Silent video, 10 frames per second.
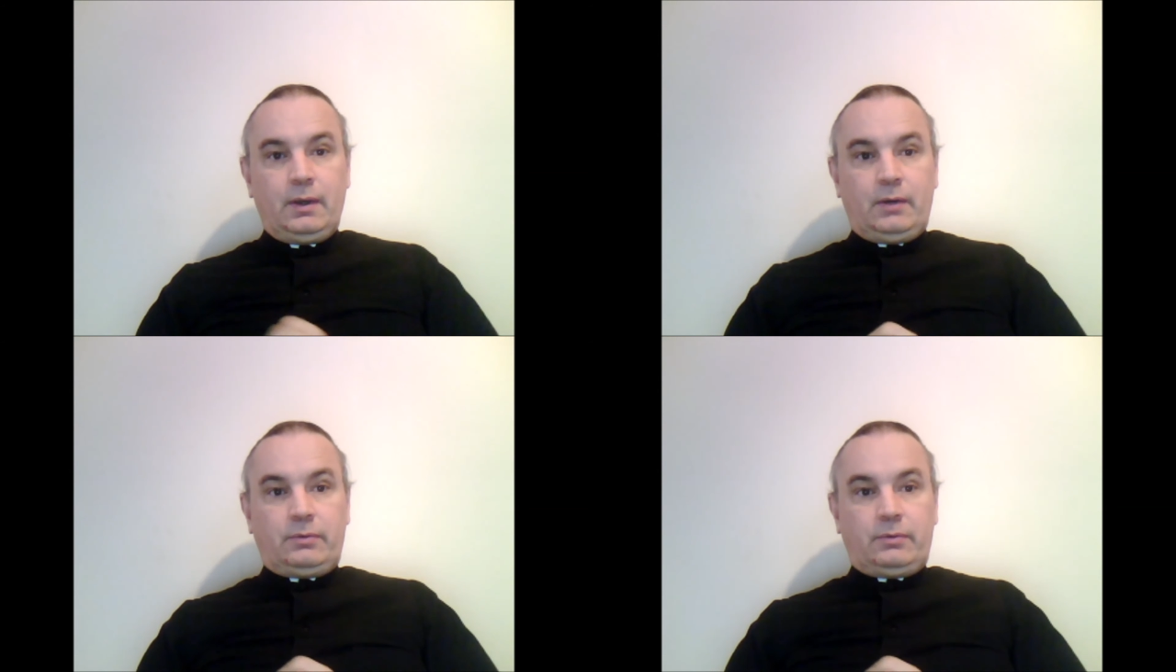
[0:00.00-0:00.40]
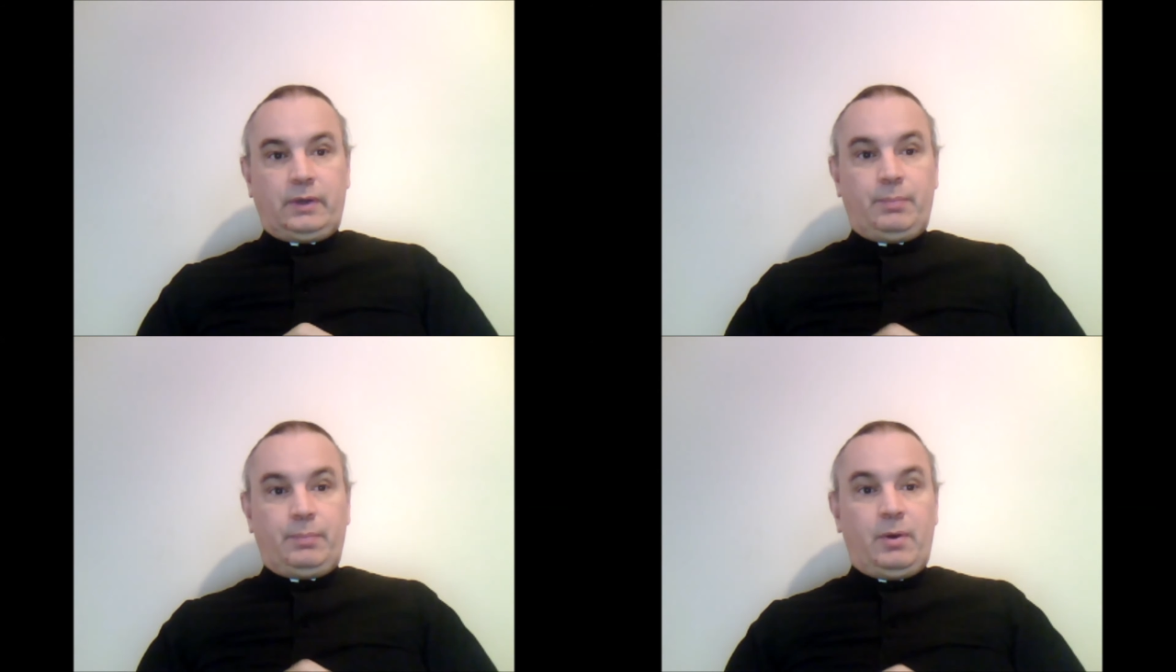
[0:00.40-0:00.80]
of
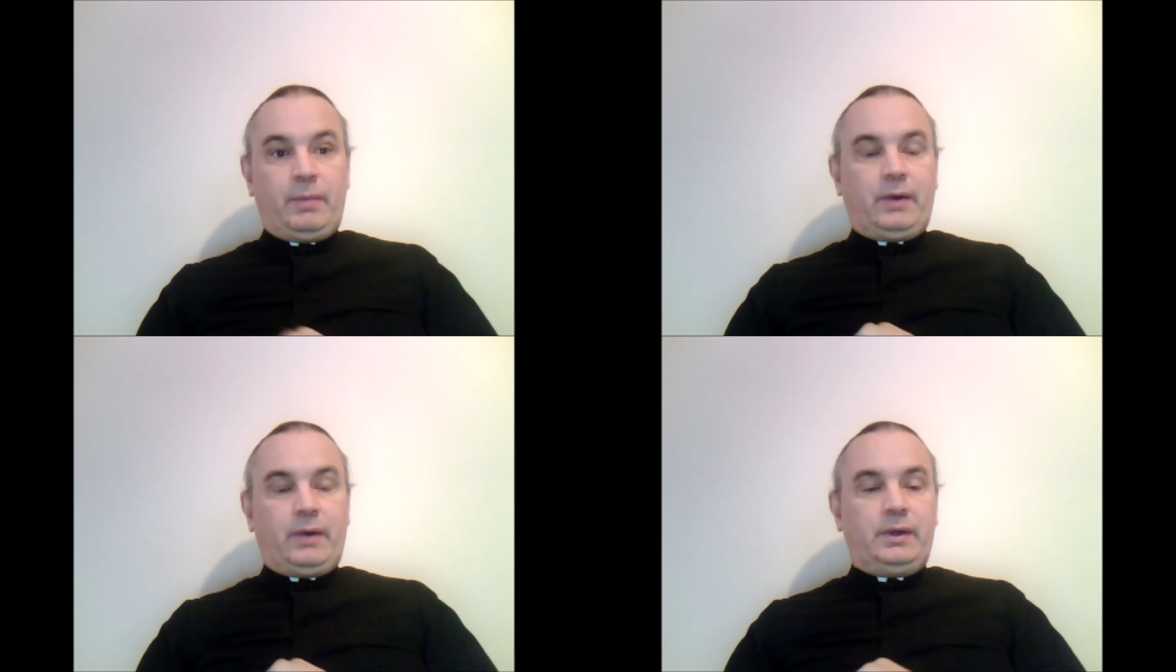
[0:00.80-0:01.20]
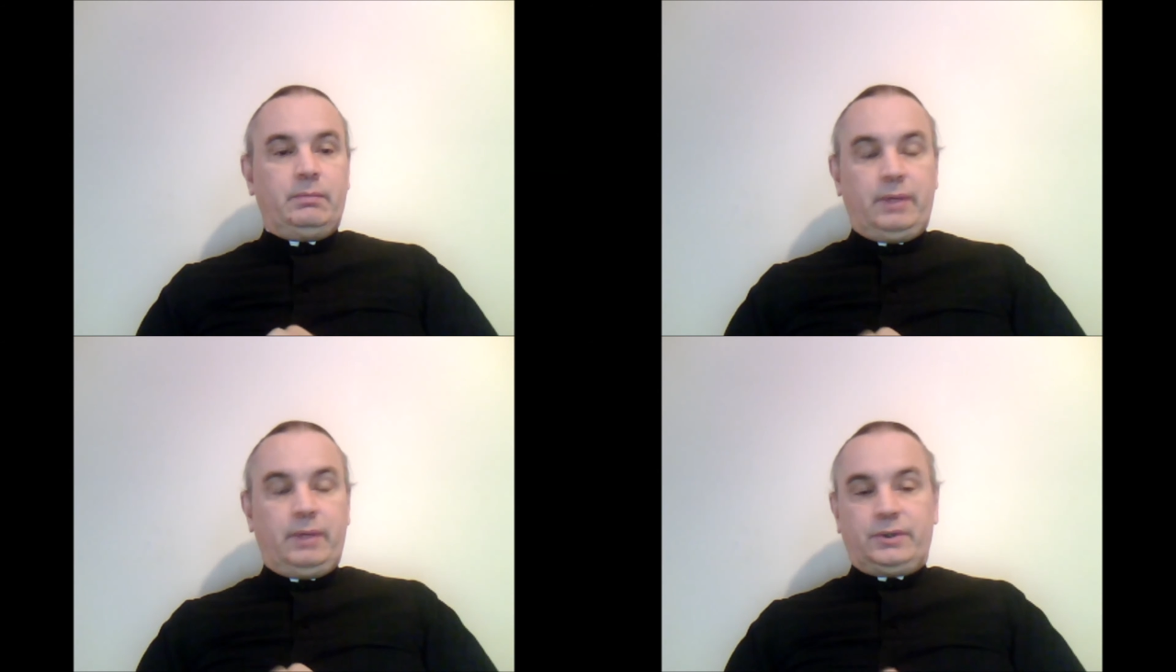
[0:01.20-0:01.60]
a
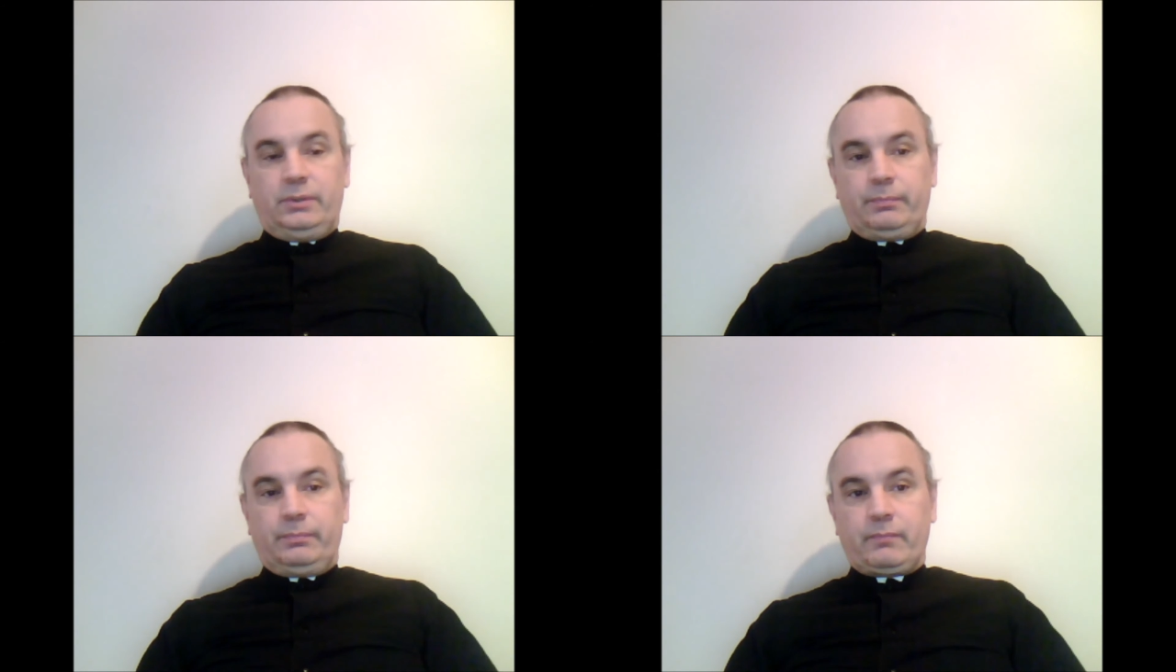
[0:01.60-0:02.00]
Palmarian bishop